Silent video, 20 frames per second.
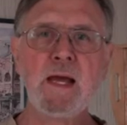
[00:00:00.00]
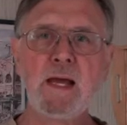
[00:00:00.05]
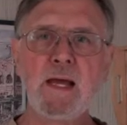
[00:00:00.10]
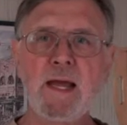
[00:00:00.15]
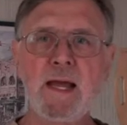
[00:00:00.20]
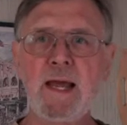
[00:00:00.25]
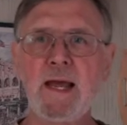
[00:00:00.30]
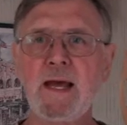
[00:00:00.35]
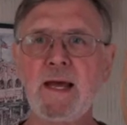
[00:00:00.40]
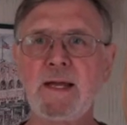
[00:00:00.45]

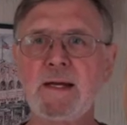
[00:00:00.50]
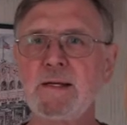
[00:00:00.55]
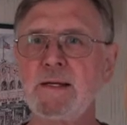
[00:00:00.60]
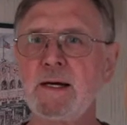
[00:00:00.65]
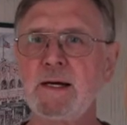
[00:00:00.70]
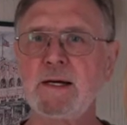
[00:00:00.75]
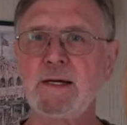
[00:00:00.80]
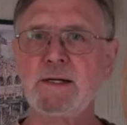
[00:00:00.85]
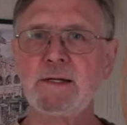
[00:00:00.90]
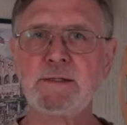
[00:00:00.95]
and
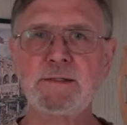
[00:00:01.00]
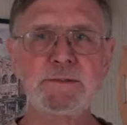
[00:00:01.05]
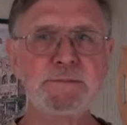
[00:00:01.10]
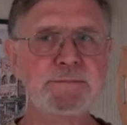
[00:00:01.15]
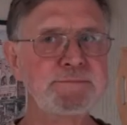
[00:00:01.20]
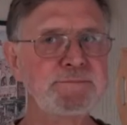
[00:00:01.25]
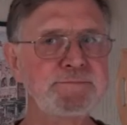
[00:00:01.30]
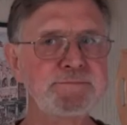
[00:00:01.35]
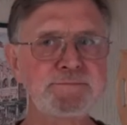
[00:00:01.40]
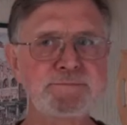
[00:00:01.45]
uh,
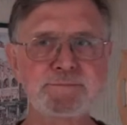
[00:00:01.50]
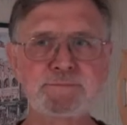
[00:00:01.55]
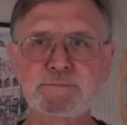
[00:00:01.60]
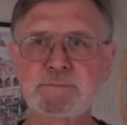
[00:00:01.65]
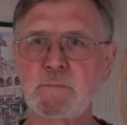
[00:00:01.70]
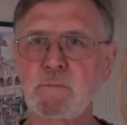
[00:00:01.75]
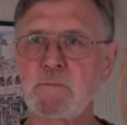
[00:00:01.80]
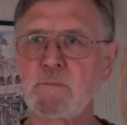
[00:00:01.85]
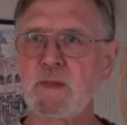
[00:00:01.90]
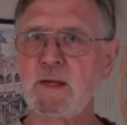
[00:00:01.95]

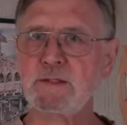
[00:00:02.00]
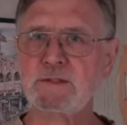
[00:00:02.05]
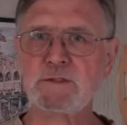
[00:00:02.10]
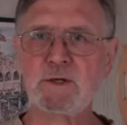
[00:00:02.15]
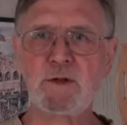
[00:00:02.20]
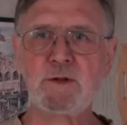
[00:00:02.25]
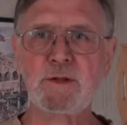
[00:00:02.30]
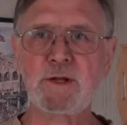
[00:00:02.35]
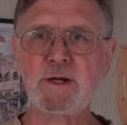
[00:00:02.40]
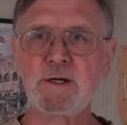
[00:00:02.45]
it's
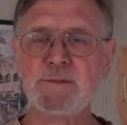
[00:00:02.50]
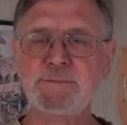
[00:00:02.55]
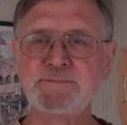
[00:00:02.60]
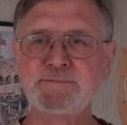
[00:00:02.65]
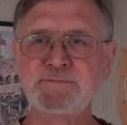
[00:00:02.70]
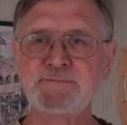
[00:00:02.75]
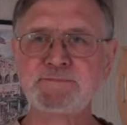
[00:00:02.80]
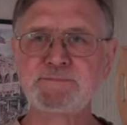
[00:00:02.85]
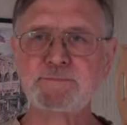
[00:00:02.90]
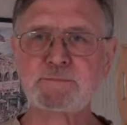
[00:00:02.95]
all there.
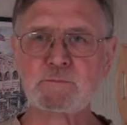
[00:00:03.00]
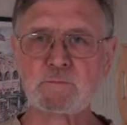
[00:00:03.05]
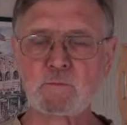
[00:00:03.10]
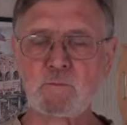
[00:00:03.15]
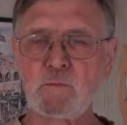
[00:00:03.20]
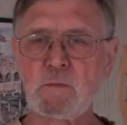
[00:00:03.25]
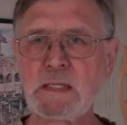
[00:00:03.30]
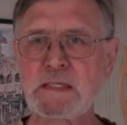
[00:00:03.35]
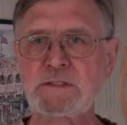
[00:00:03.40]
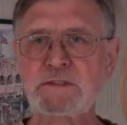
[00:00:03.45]

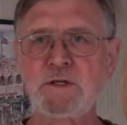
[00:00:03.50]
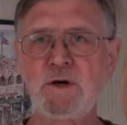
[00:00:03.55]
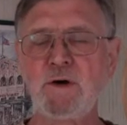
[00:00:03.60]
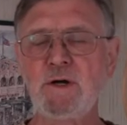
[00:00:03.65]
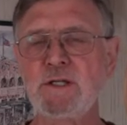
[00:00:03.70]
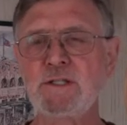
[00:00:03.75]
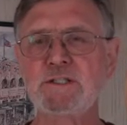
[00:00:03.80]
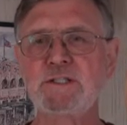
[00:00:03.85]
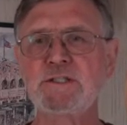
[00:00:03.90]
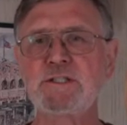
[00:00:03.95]
So
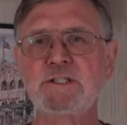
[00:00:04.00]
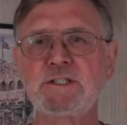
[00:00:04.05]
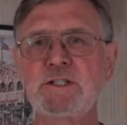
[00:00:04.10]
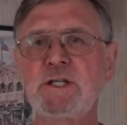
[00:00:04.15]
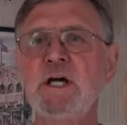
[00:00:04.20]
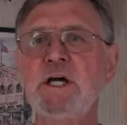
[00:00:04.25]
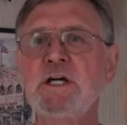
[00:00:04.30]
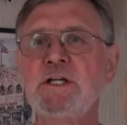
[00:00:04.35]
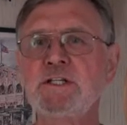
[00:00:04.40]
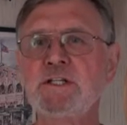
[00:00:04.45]
it's just
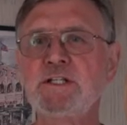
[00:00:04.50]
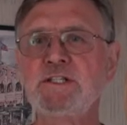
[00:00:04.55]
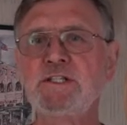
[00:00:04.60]
to